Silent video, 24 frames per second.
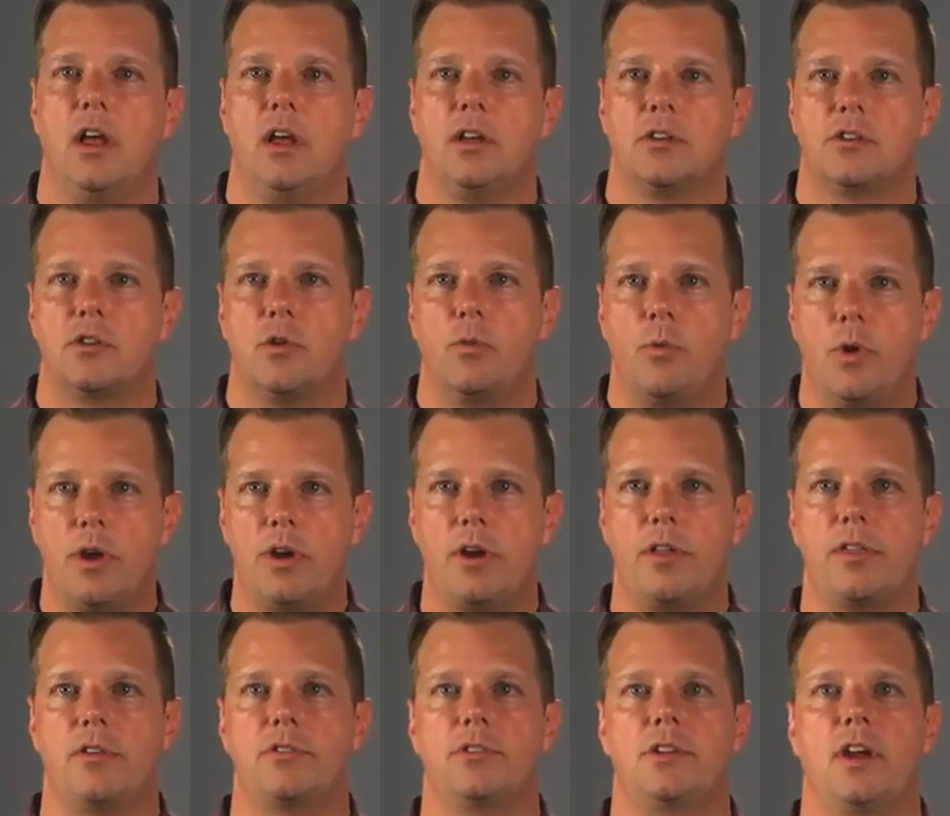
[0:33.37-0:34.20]
So what are
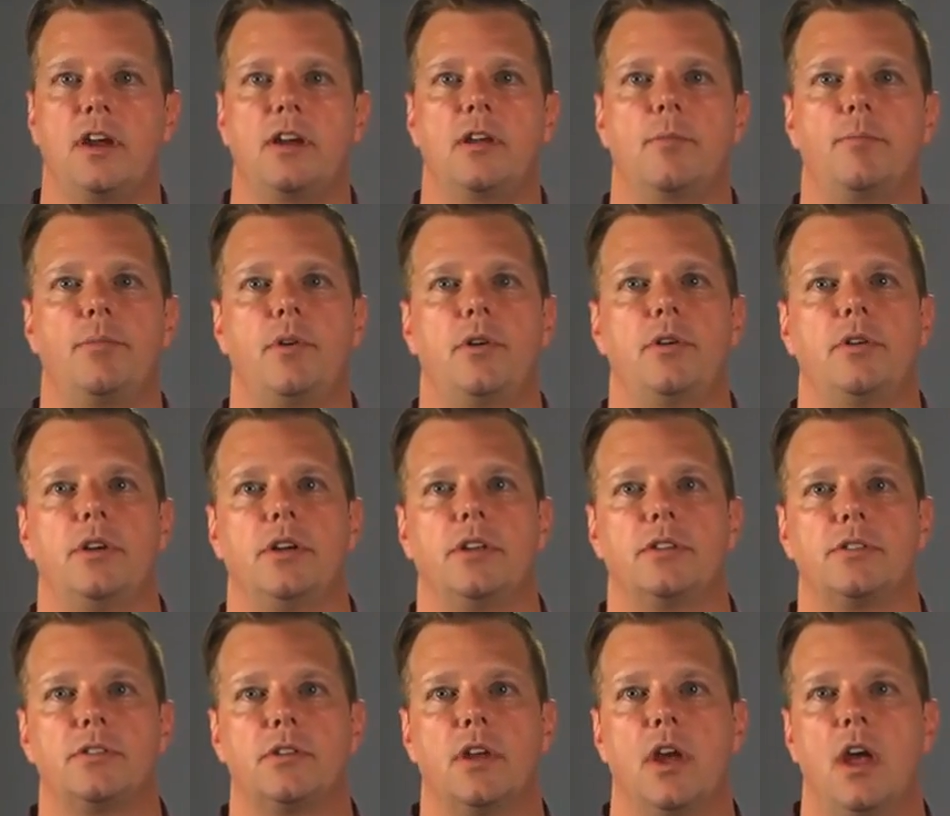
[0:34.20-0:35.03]
those 9
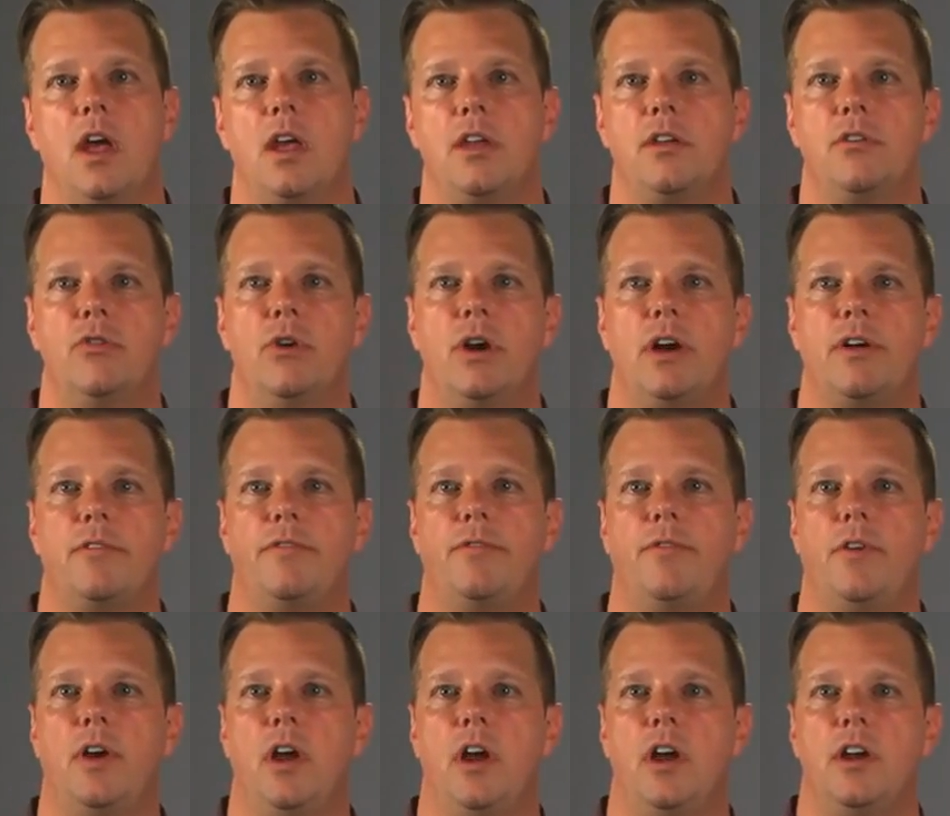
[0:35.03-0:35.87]
components? You
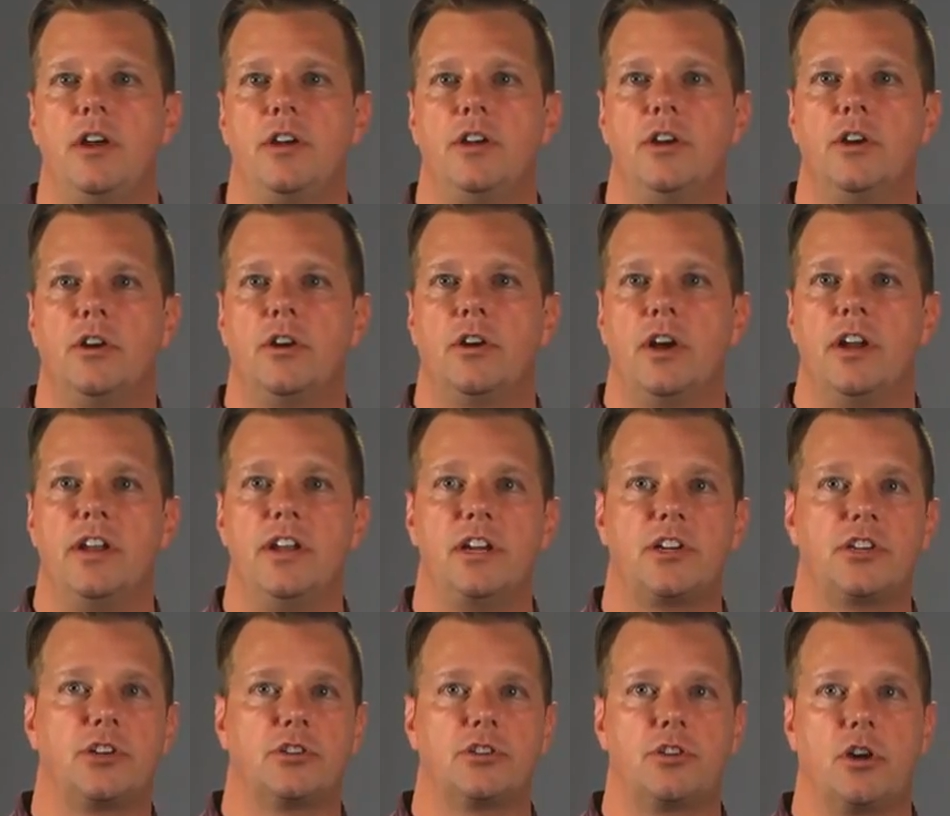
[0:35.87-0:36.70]
have your
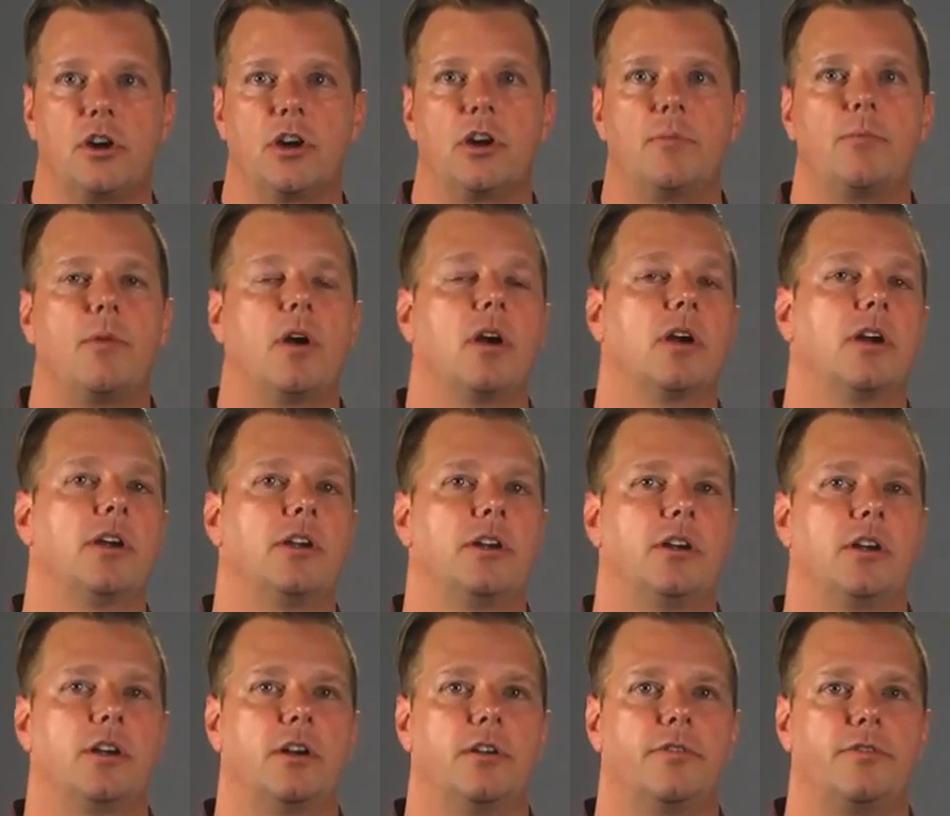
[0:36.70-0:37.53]
initial target market
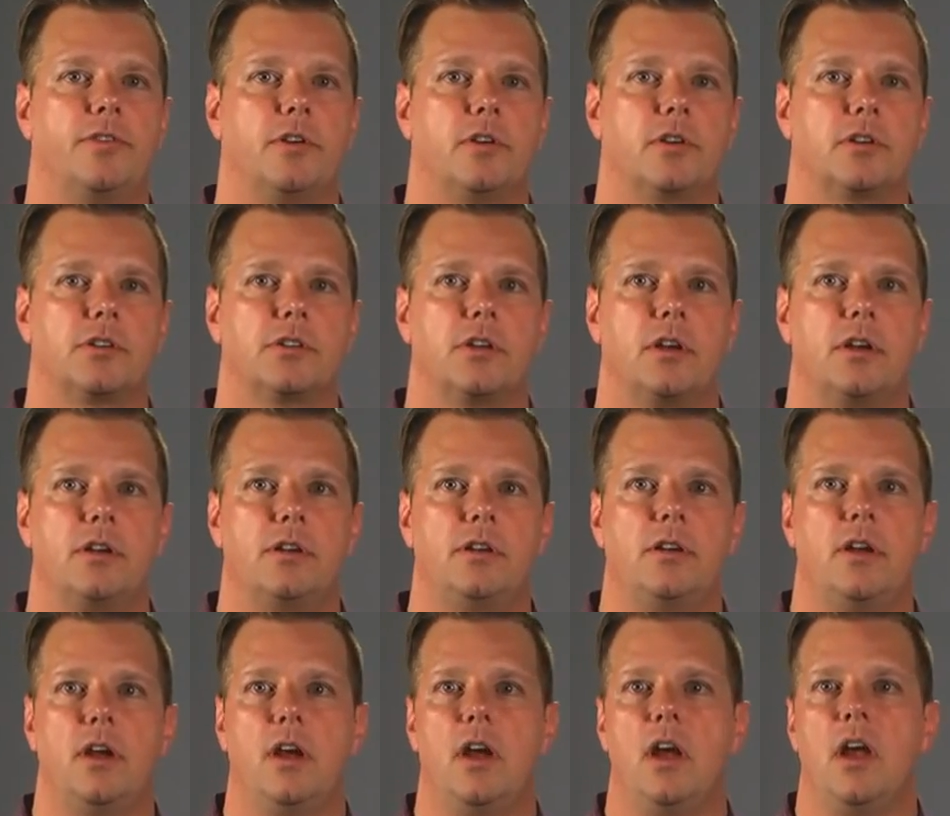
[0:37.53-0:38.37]
you're going to focus on,
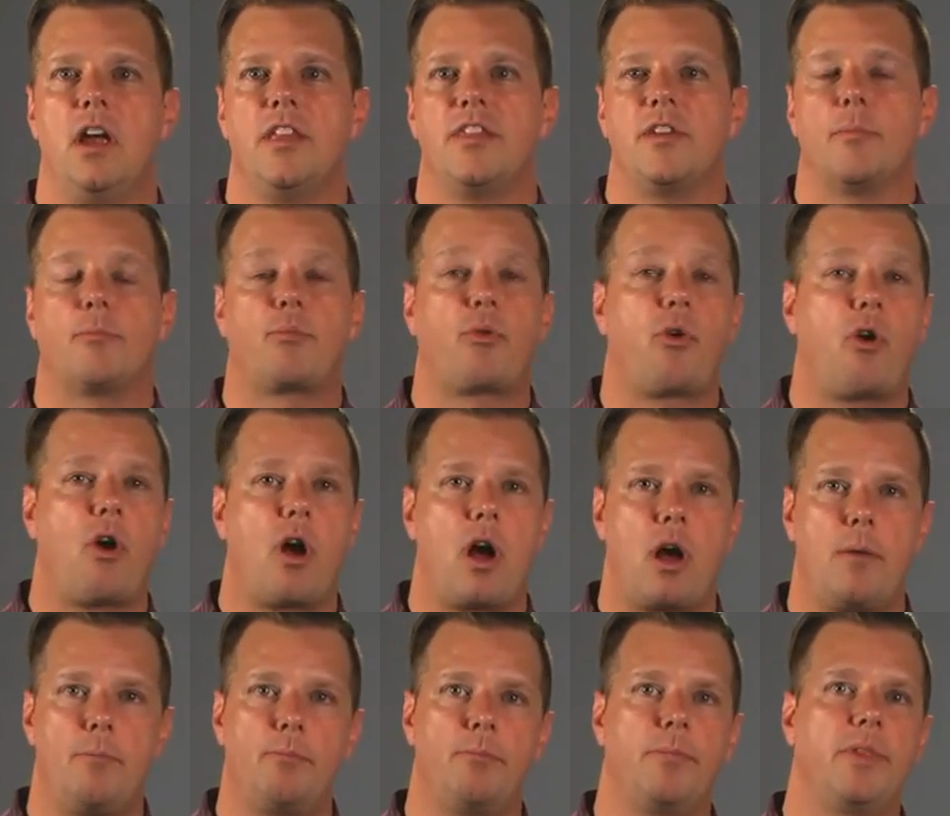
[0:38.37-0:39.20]
the
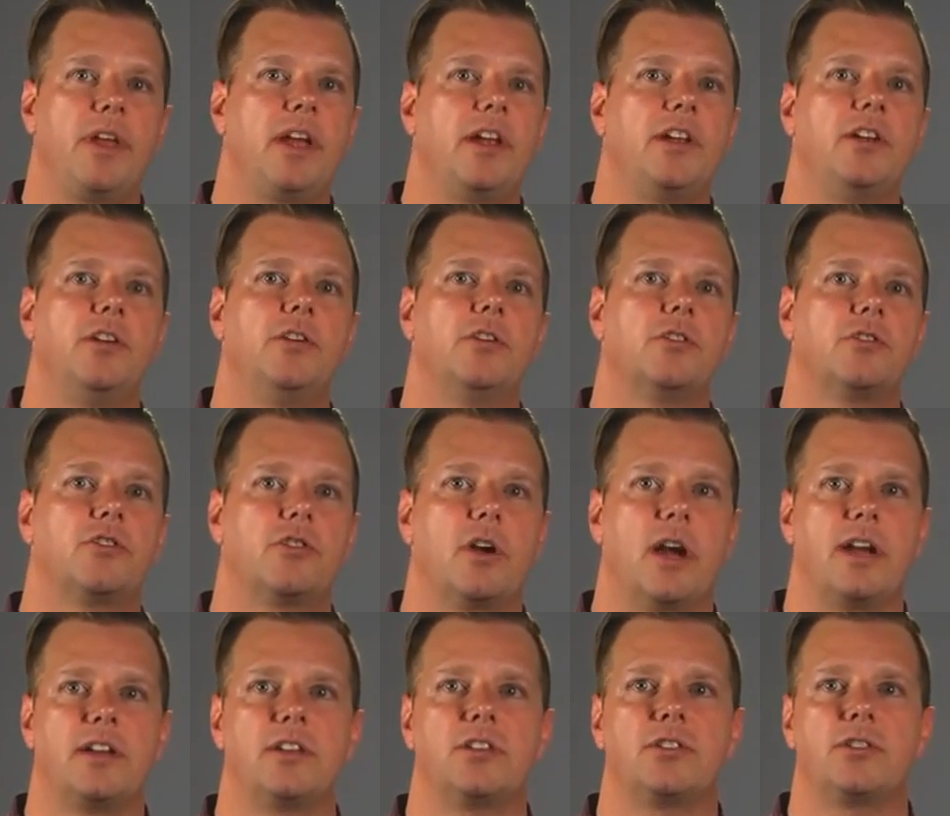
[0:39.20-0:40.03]
problem that you're
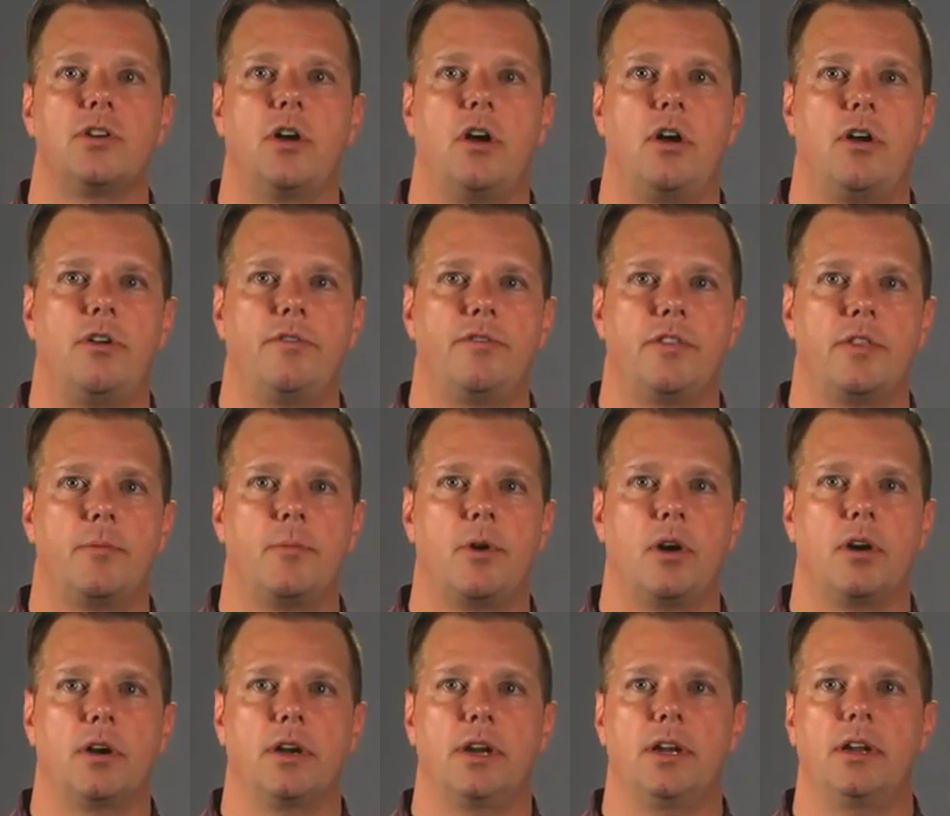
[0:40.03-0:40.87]
trying to solve in the
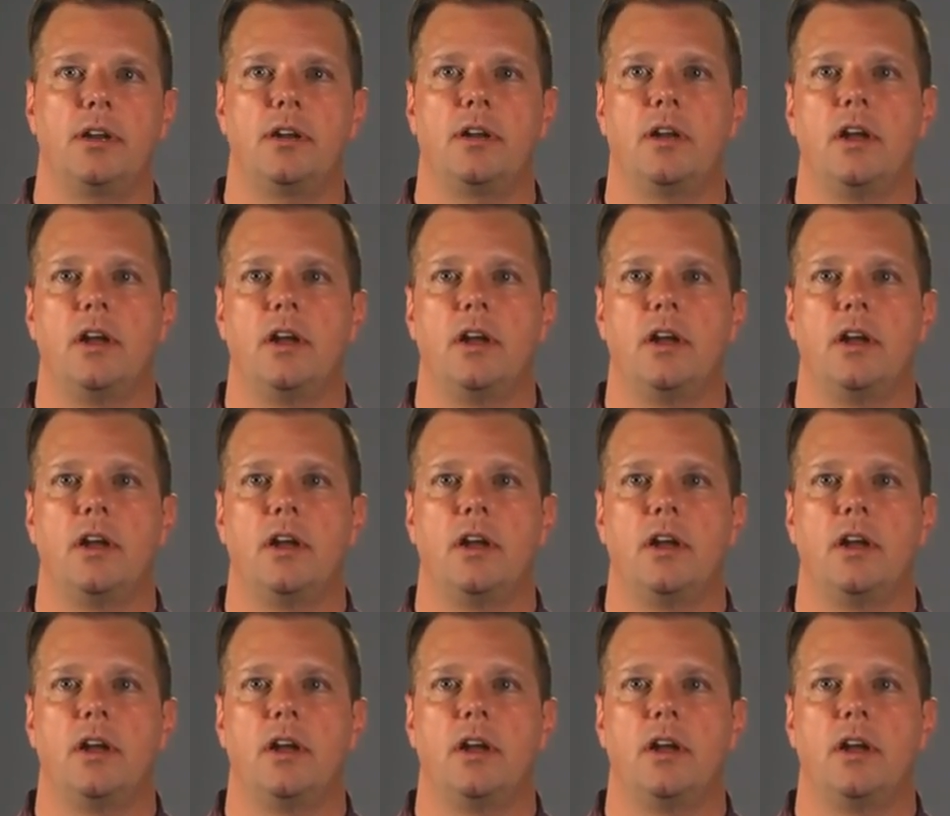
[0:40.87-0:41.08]
market,